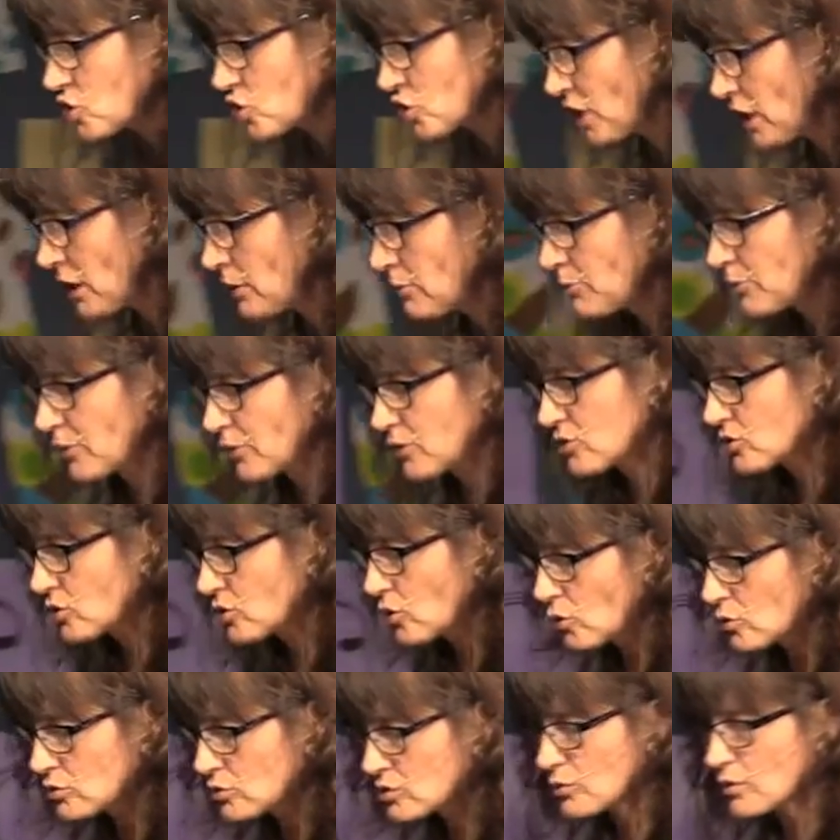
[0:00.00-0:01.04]
his sheep or his
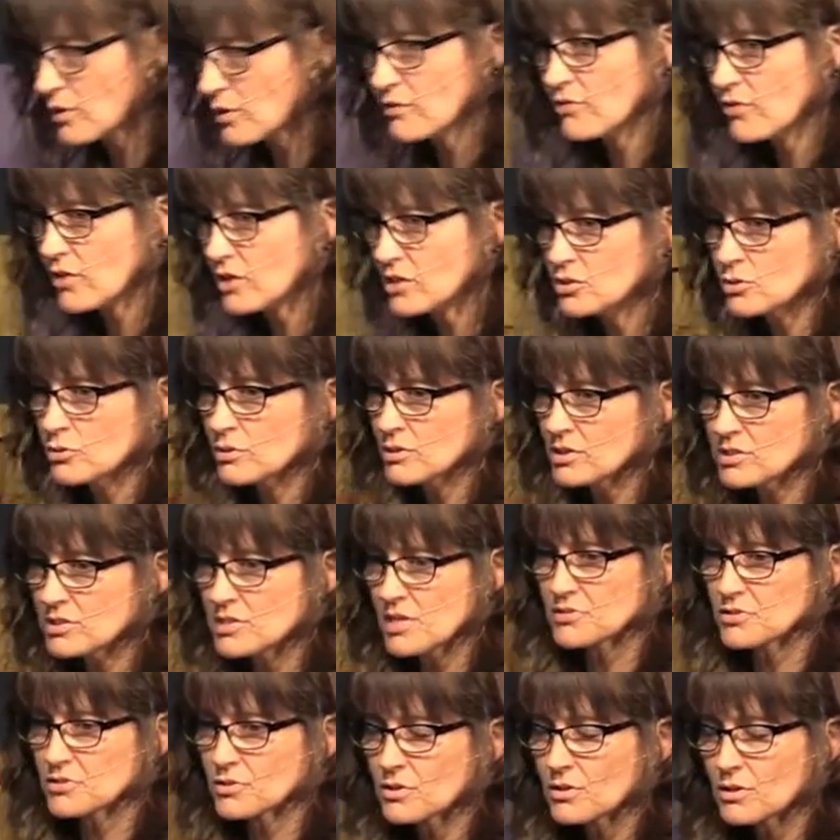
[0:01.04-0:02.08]
goats, whatever they do in the
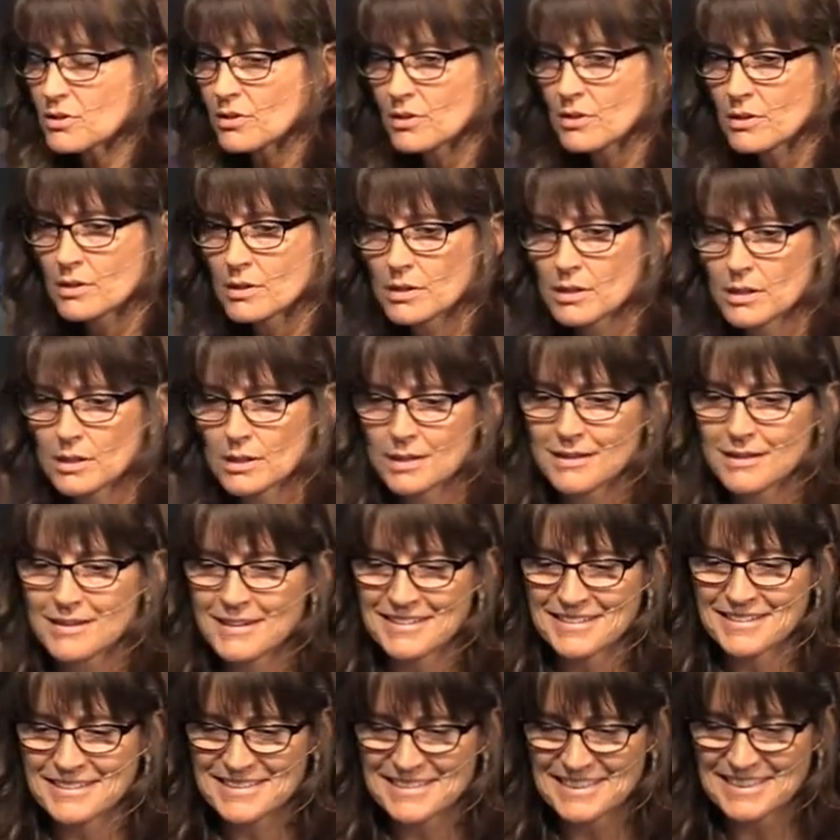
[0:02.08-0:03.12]
desert.
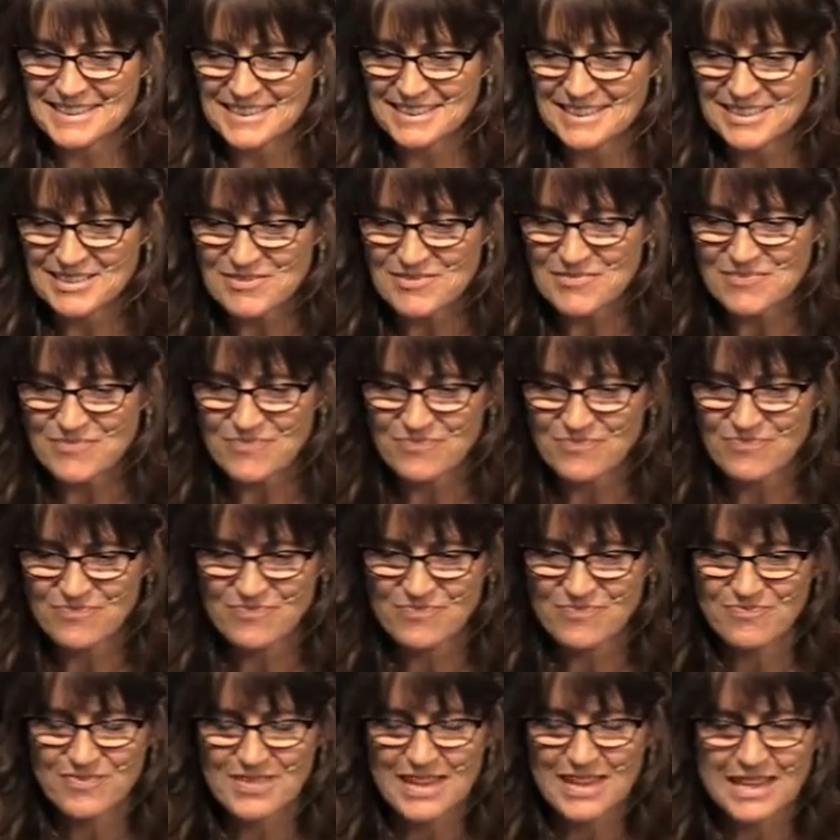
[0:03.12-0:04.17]
And uh,
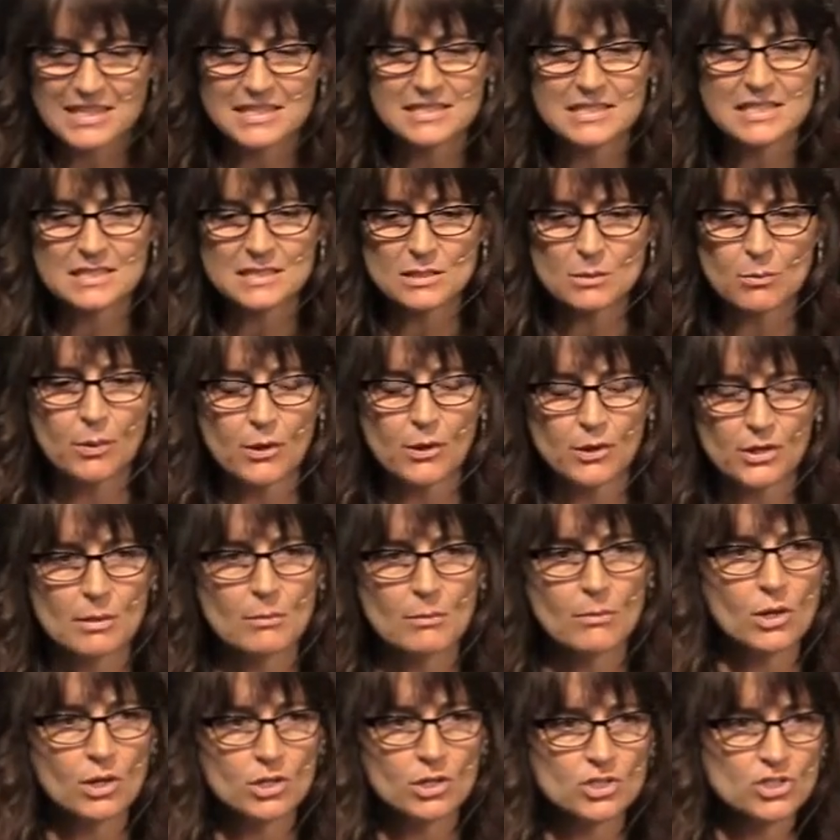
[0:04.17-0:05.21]
he sees a
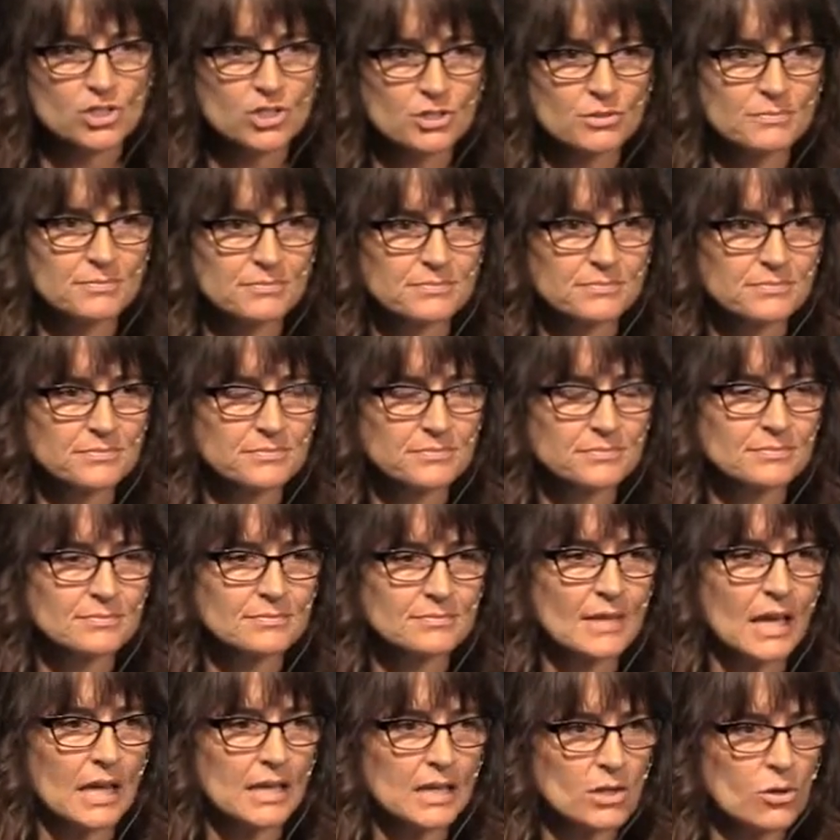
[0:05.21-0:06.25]
burning bush.
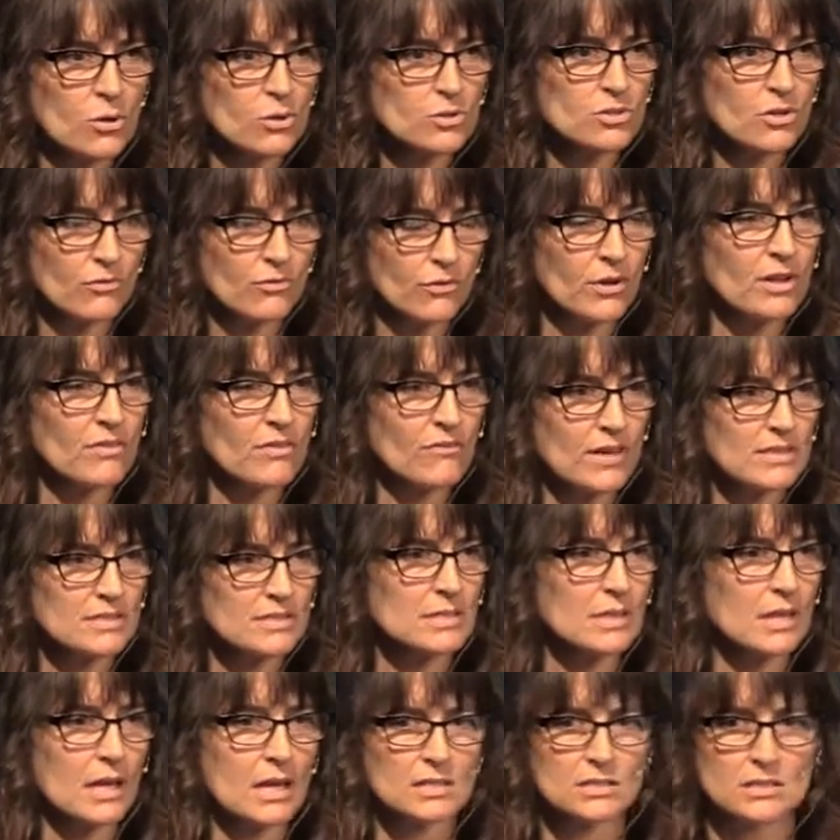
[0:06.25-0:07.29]
And he goes over and
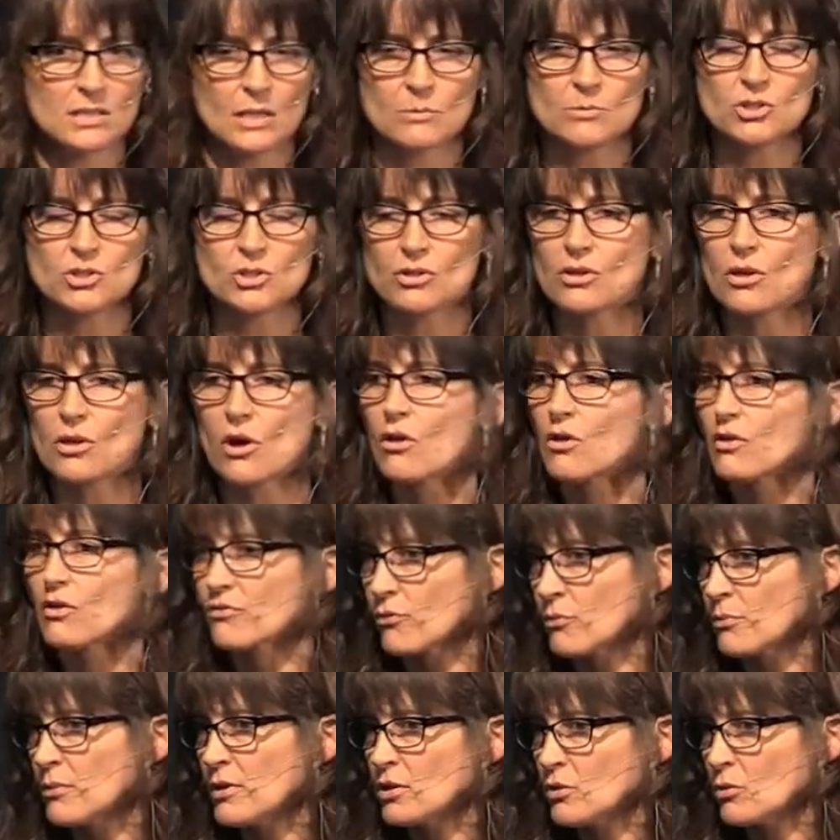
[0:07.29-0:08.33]
investigates. And I'm sure you all are
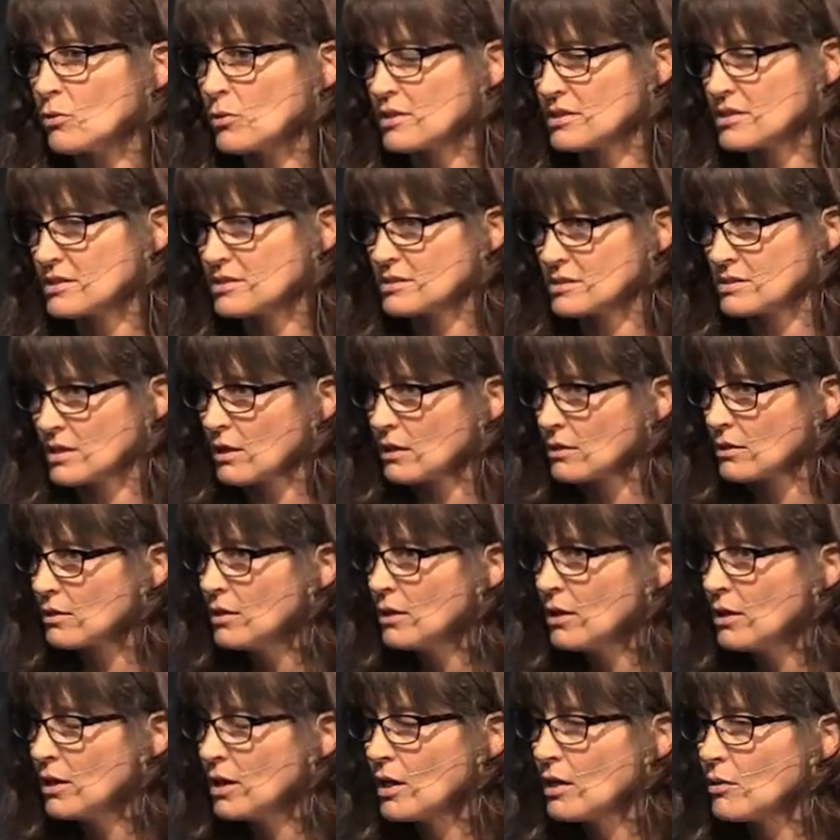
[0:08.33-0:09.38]
familiar with this song,
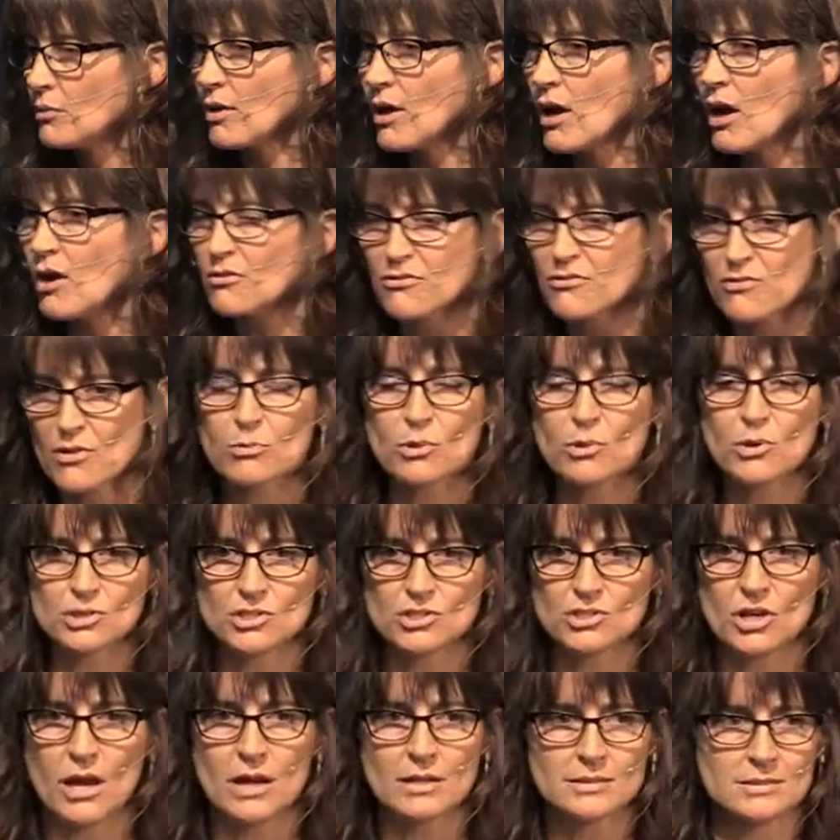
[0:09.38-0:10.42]
where out of the
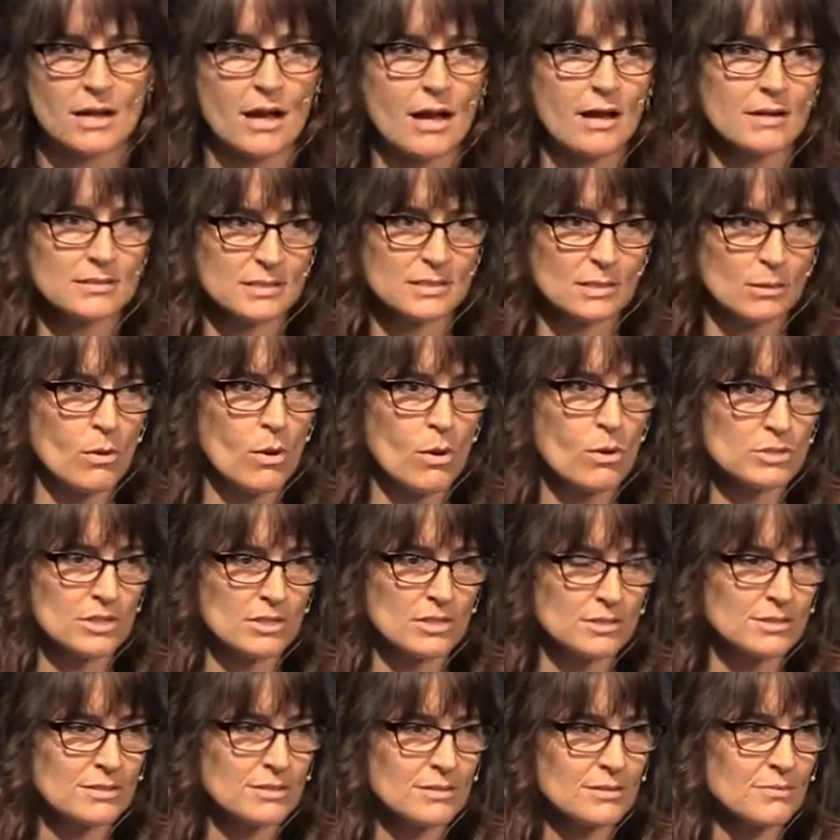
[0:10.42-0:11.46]
bush, God talks to
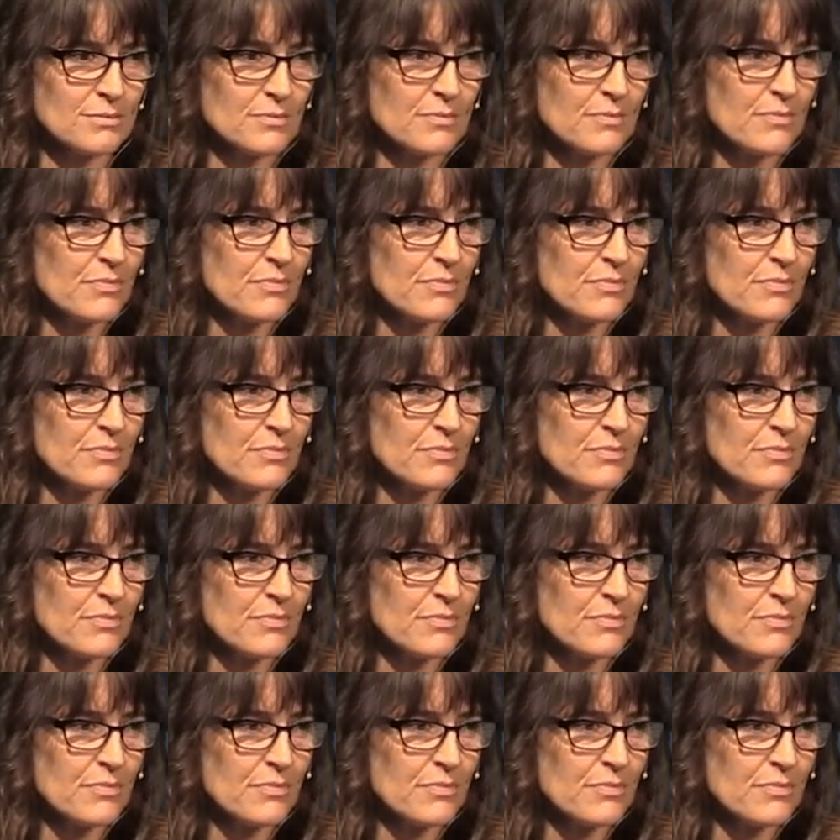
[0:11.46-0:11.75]
Moses,